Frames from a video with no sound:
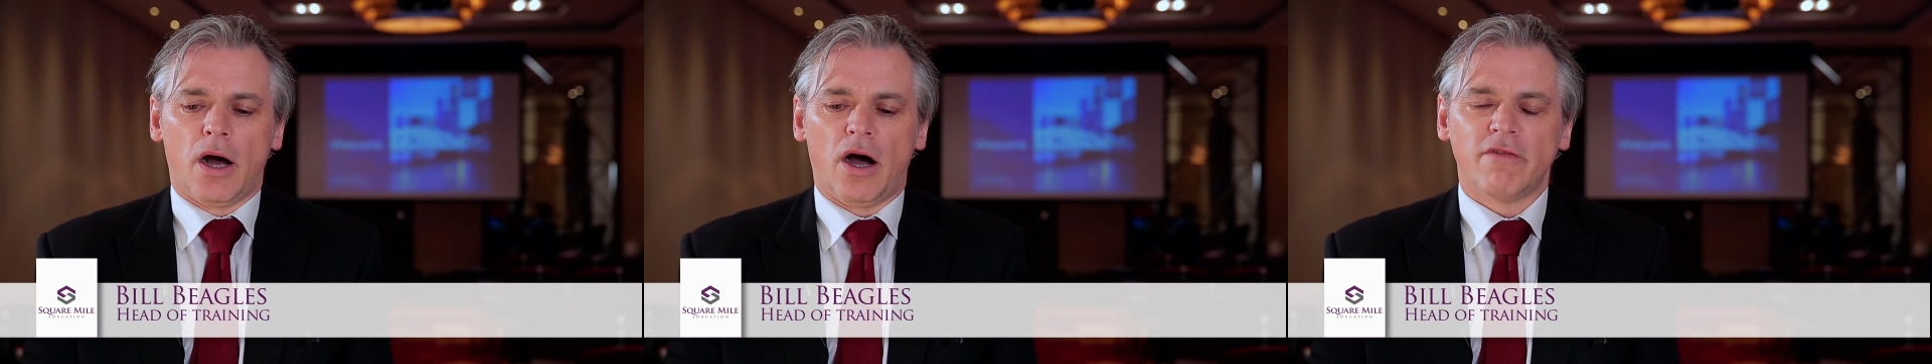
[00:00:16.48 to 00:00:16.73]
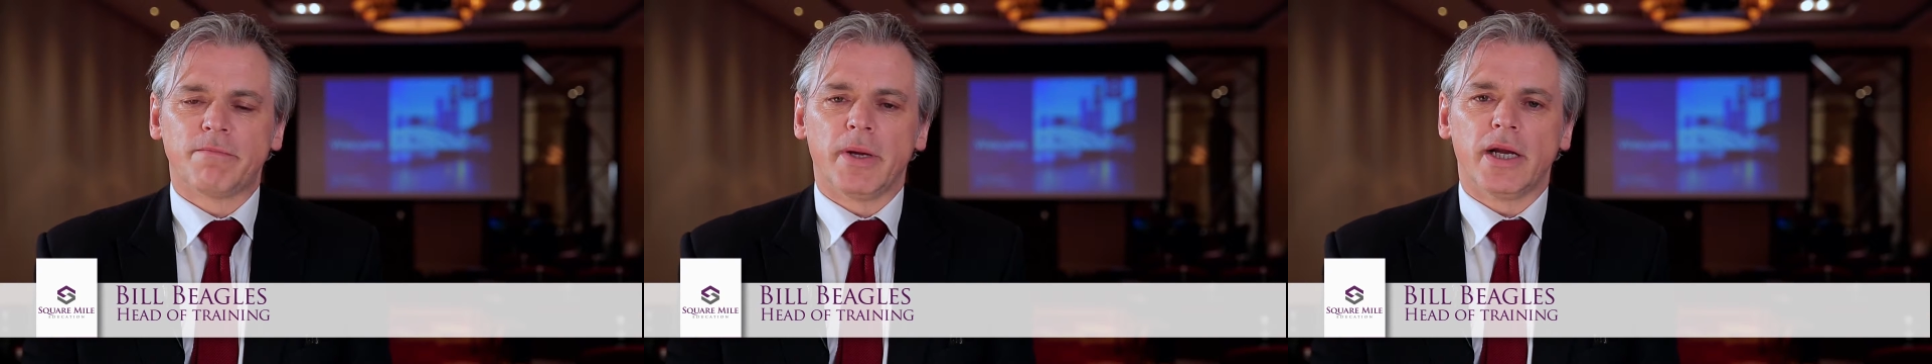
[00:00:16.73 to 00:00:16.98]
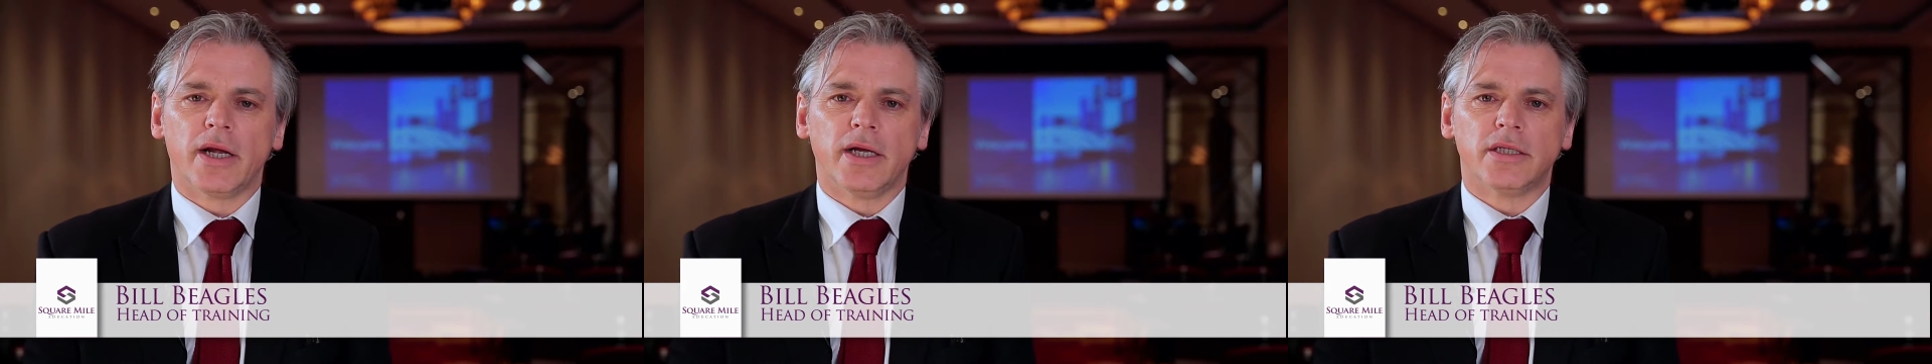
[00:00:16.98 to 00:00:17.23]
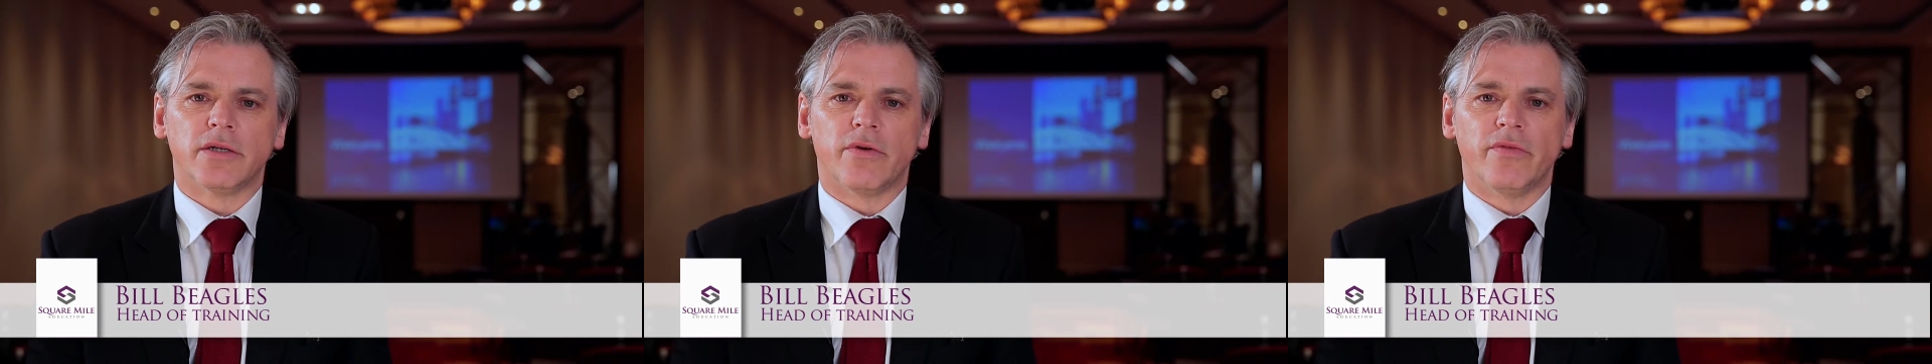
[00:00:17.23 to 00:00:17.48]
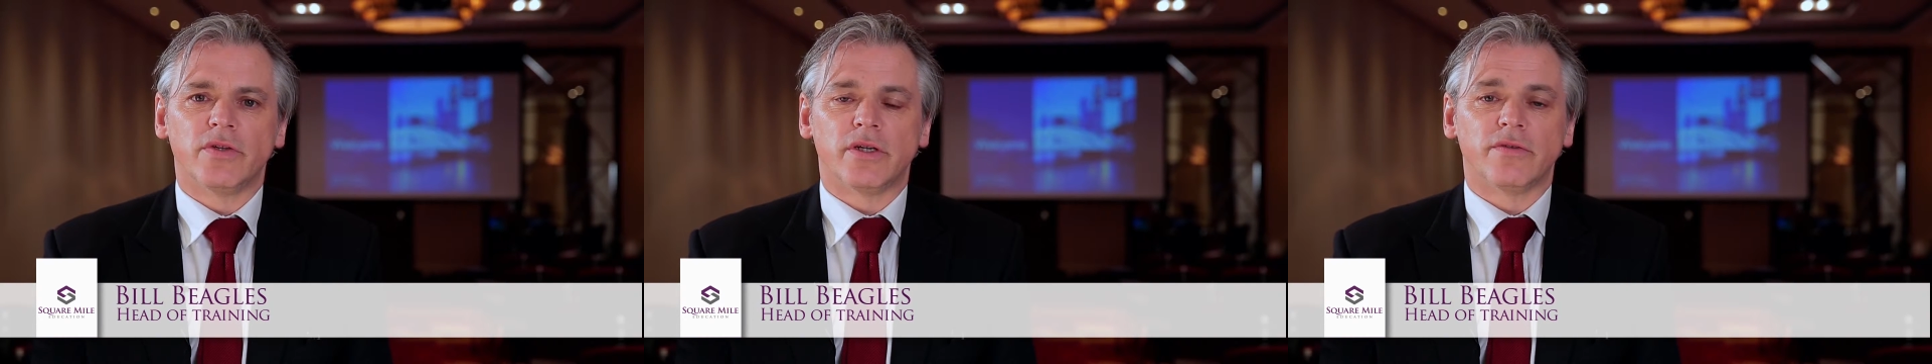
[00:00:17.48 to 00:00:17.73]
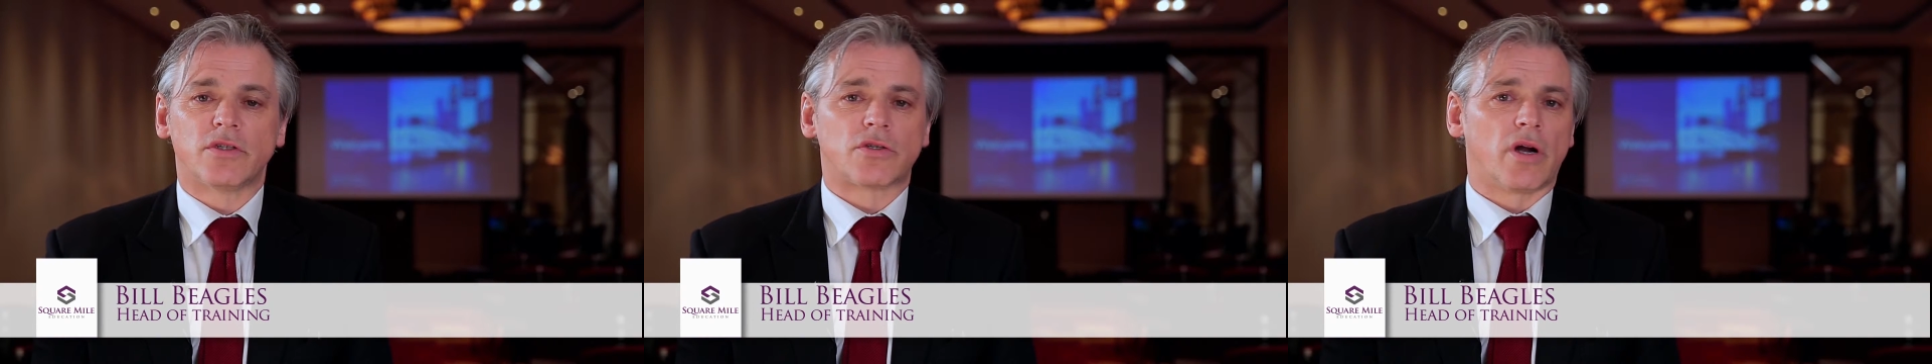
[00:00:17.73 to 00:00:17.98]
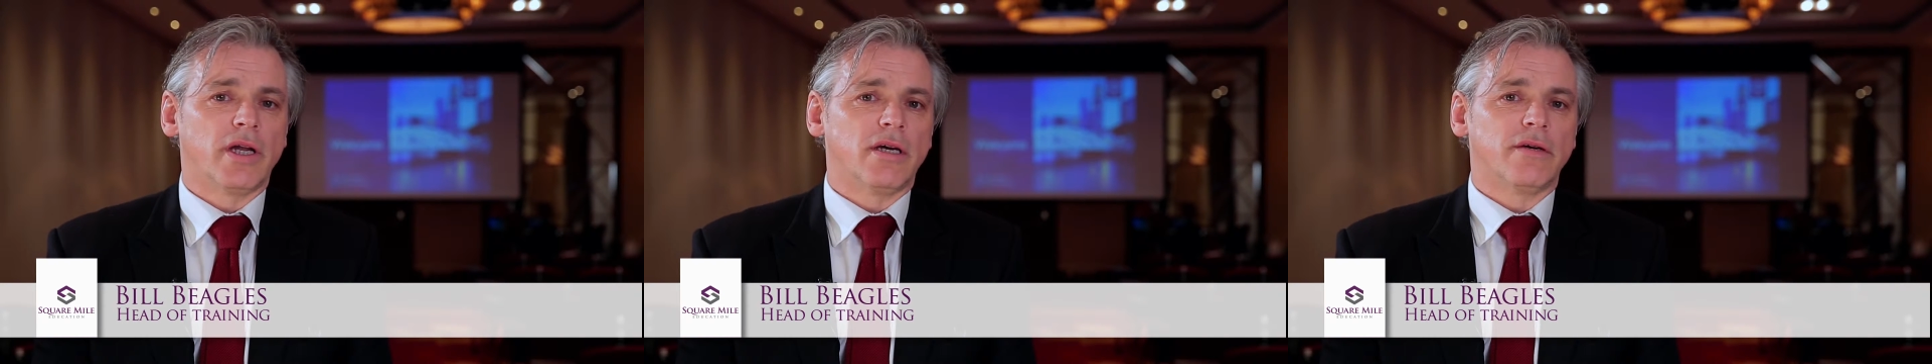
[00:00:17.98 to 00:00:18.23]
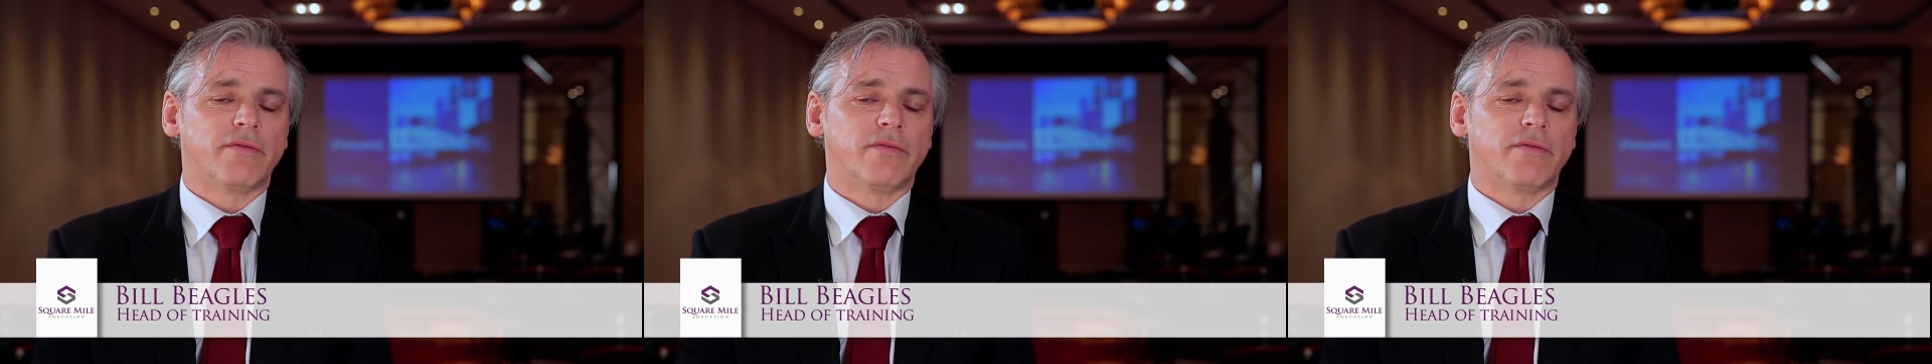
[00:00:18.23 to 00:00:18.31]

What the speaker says: I've been a derivatives trader